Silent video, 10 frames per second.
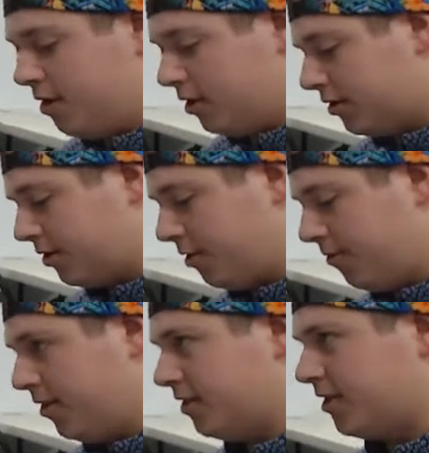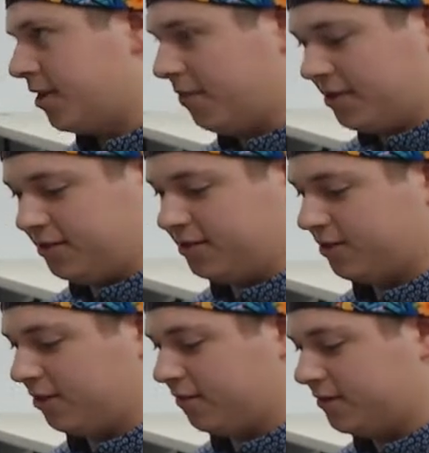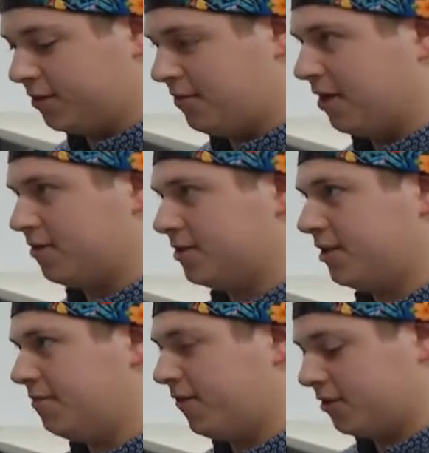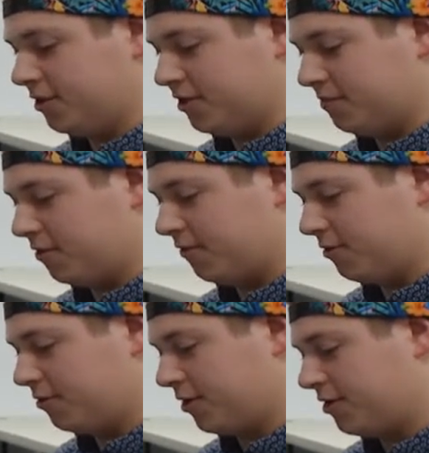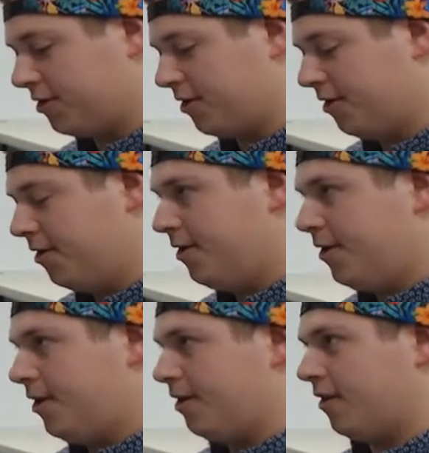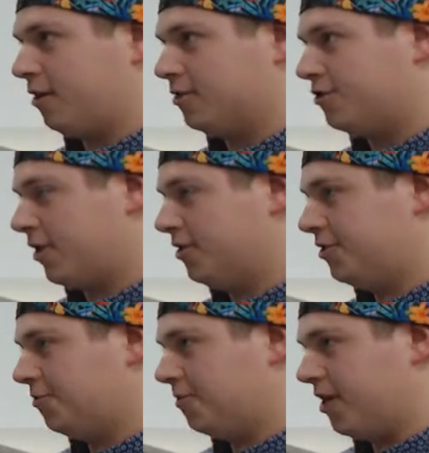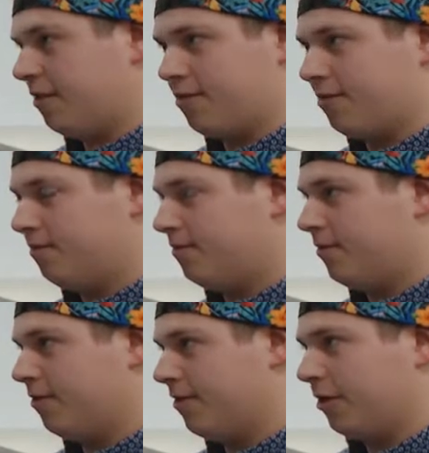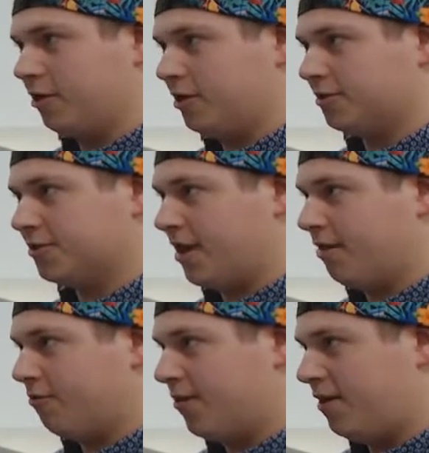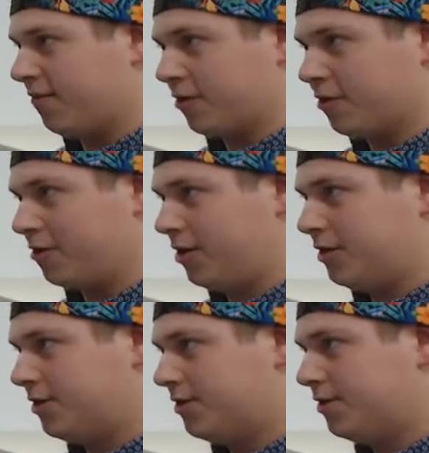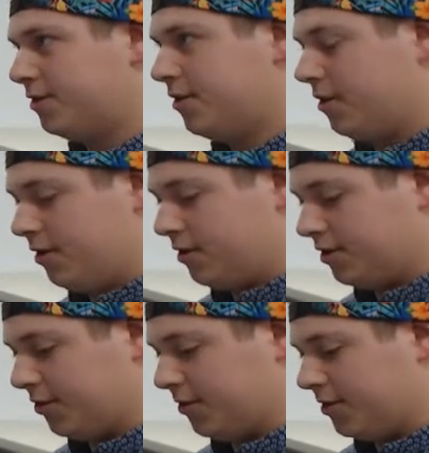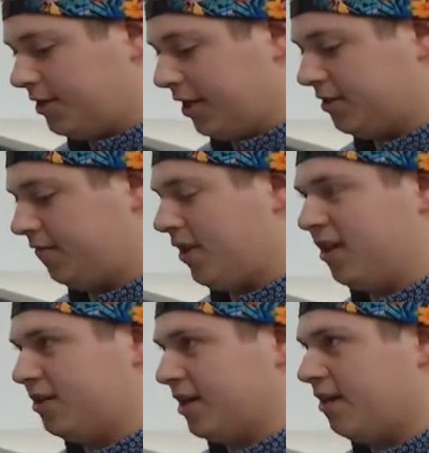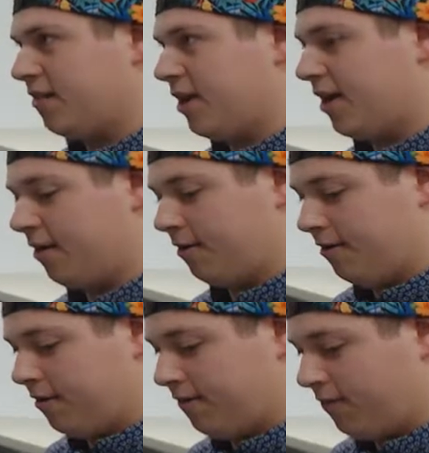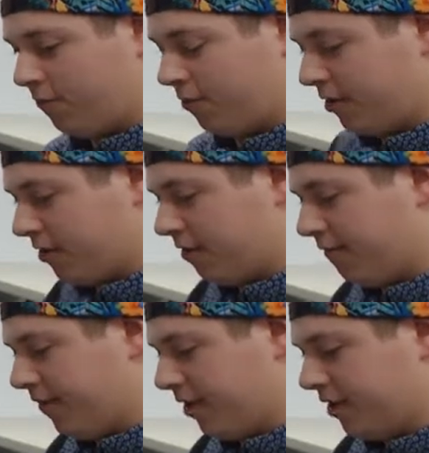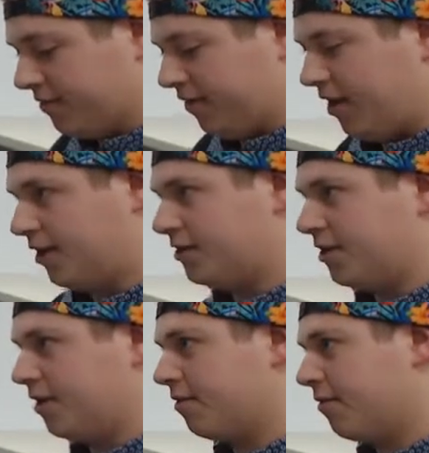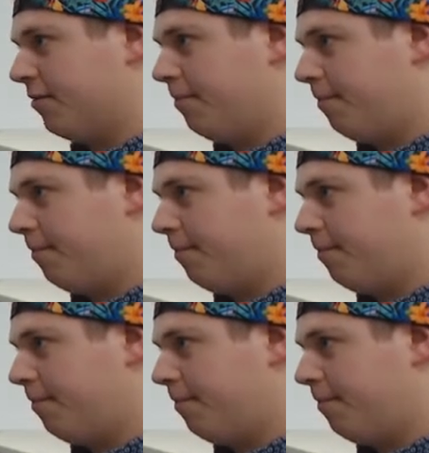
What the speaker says: So in this deck, it basically serves about the same function as Merfolk Trickster, in that you're just trying to get their creatures out of the way for your creatures. So it takes flyers out of the air for your various flyers to get through.